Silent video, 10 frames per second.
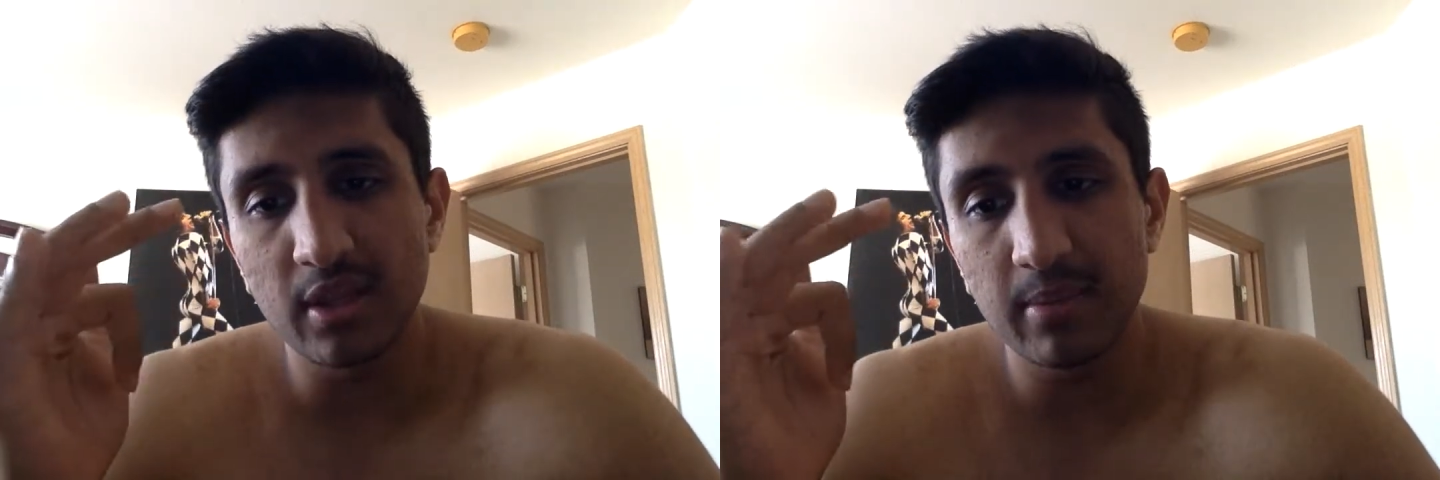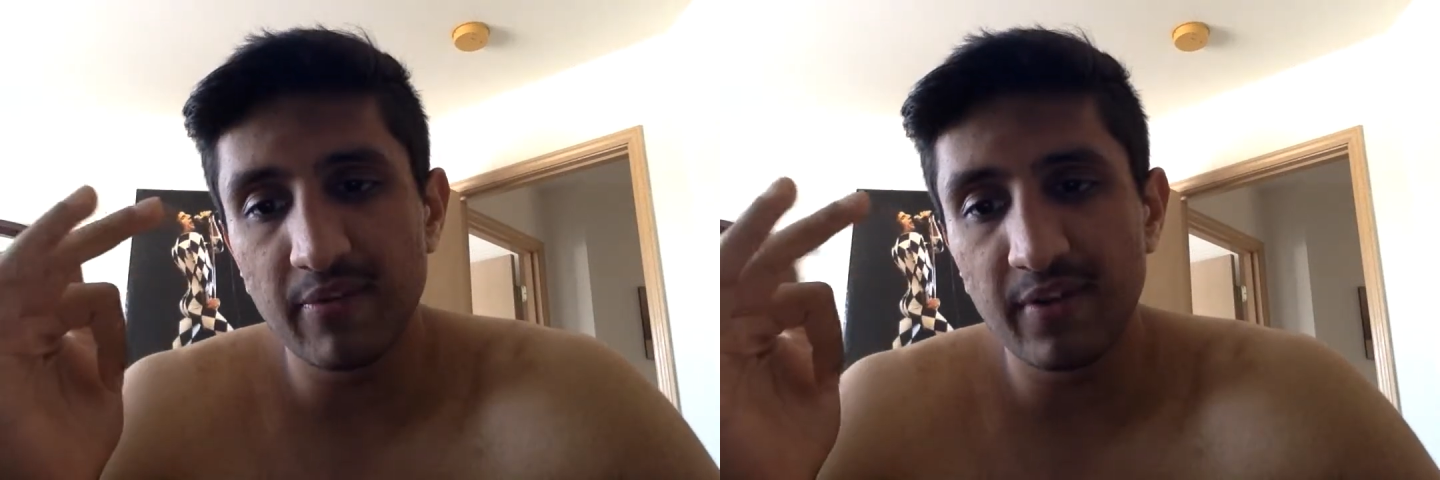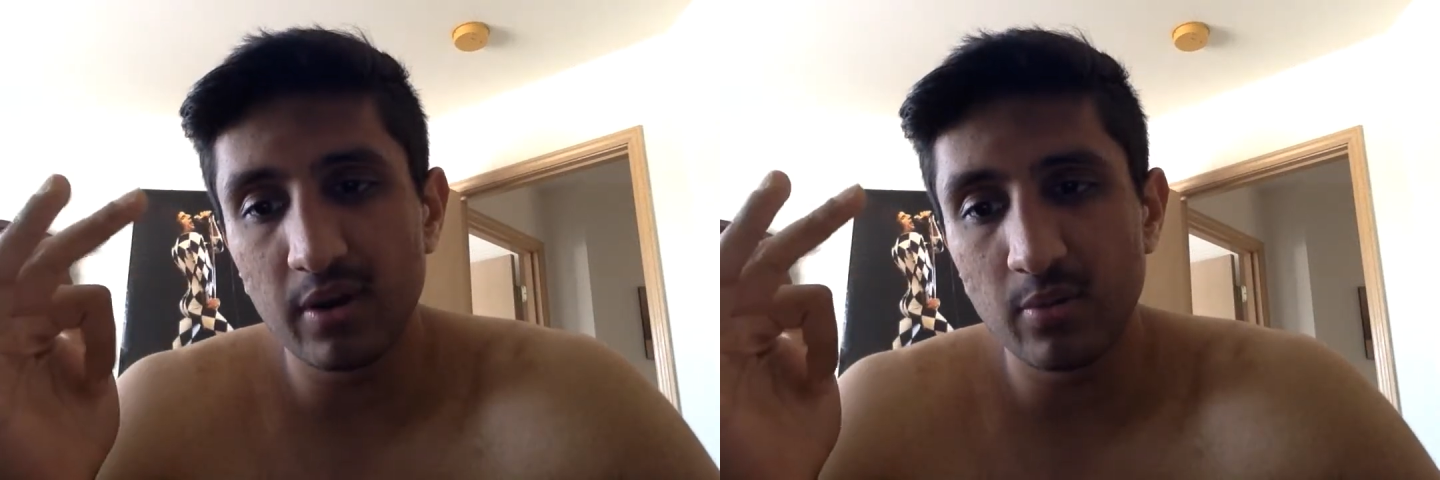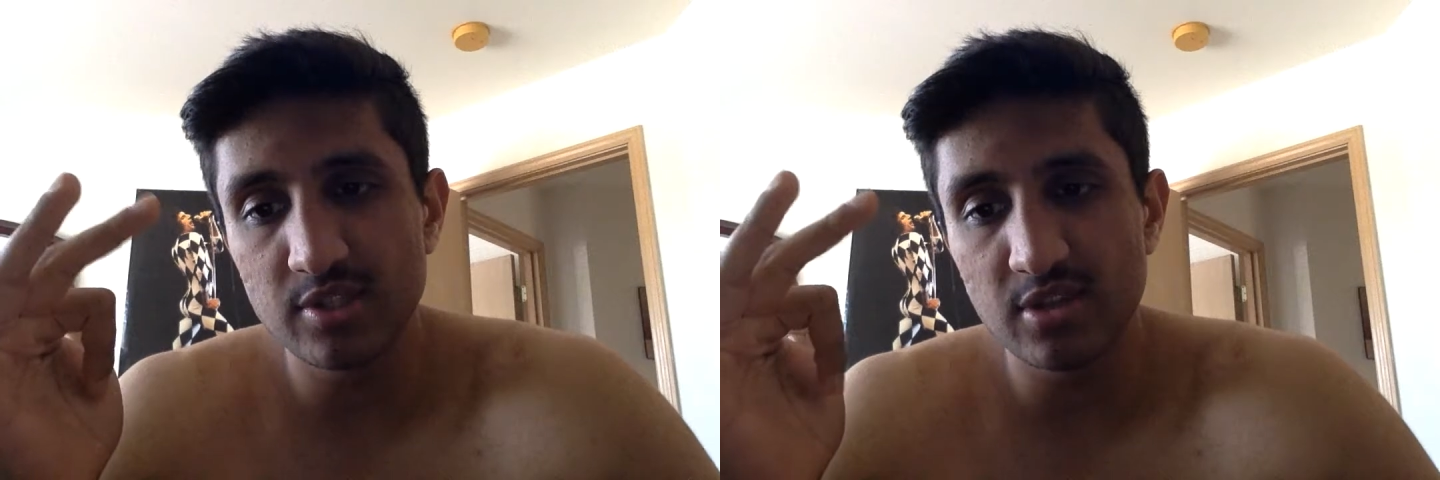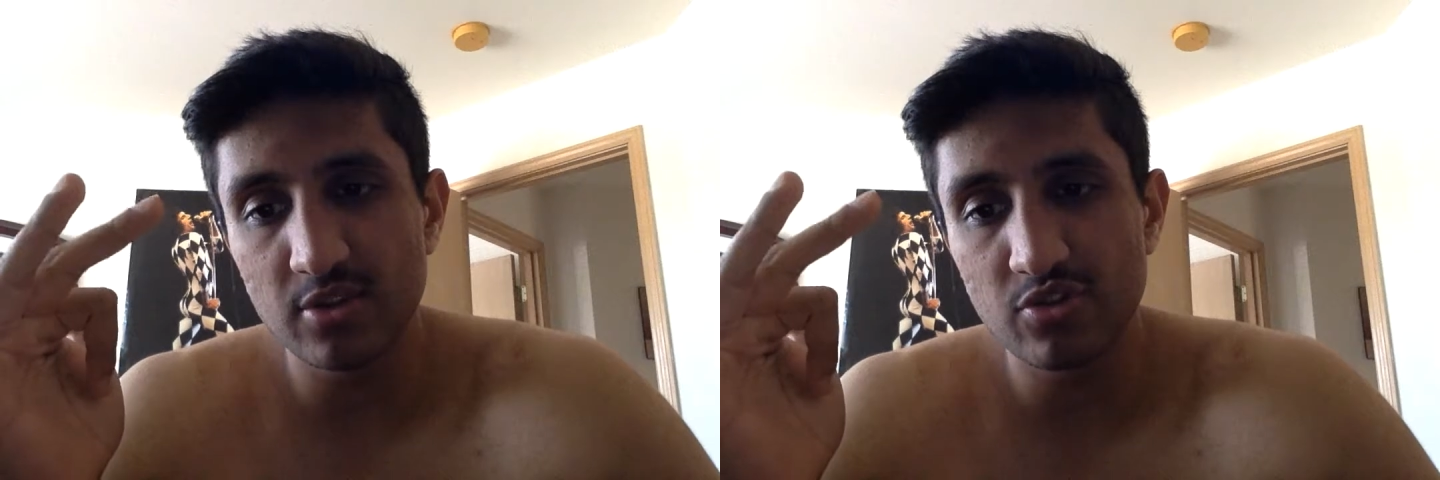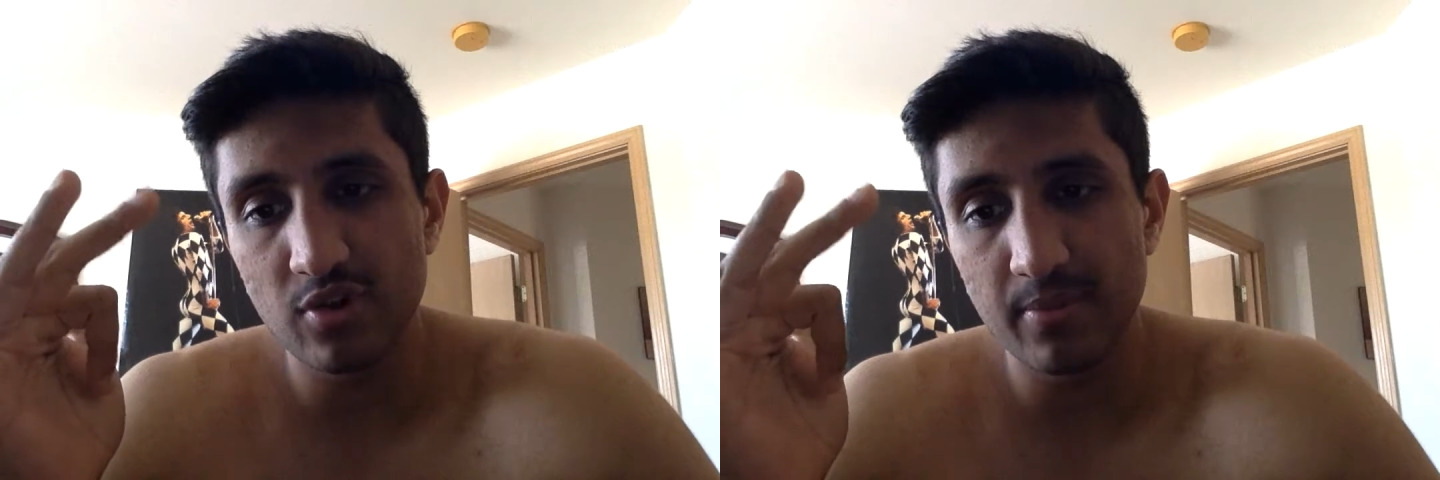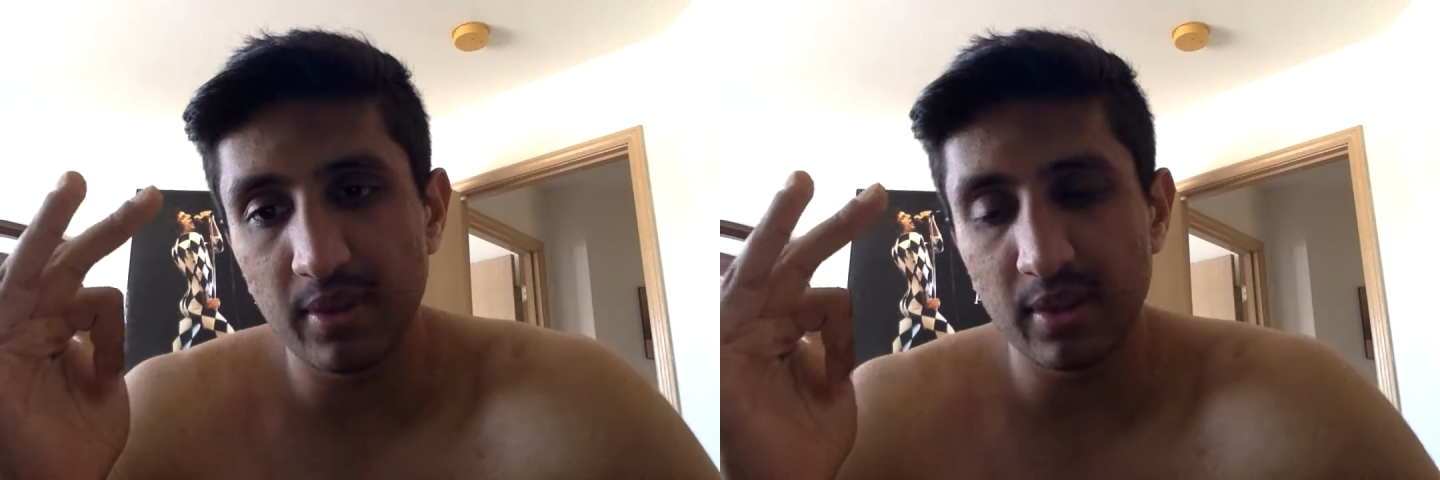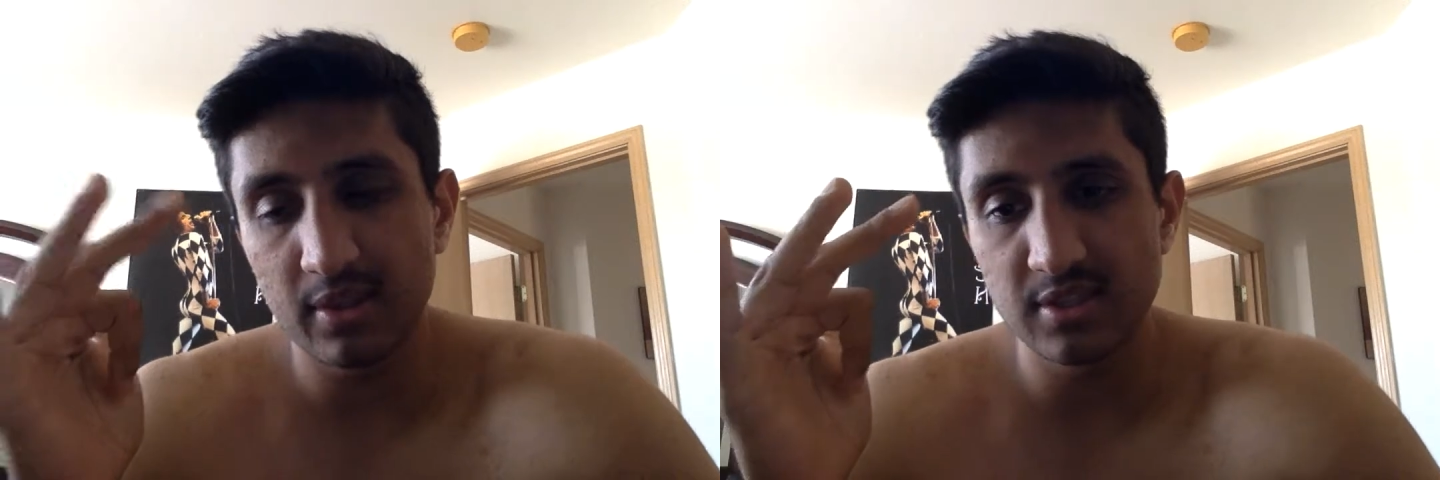like my finger would start
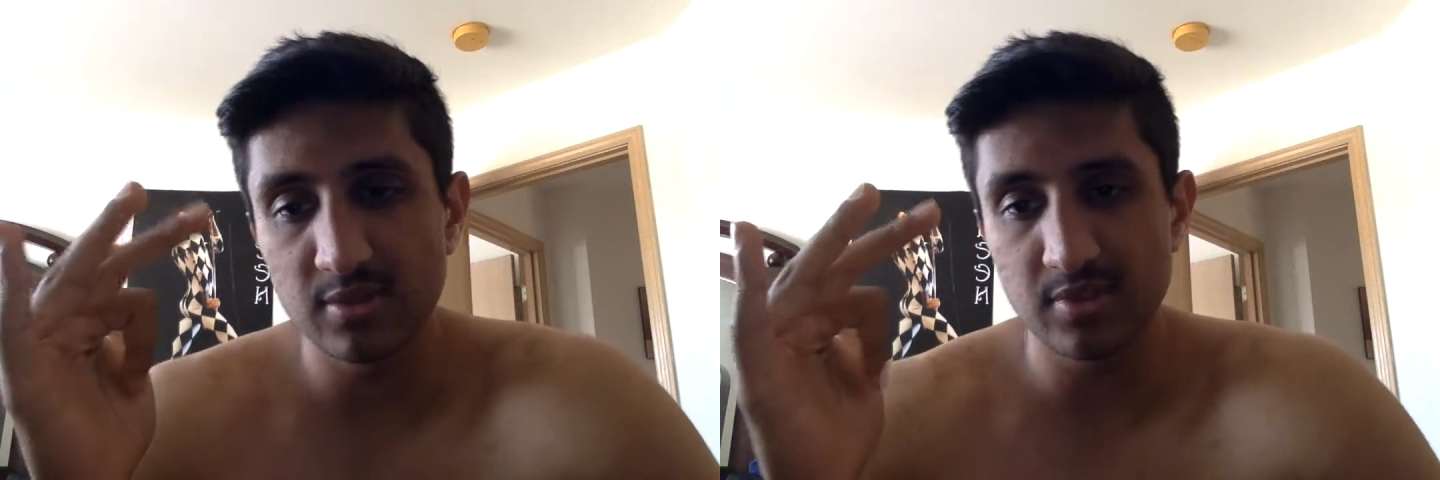trembling like this.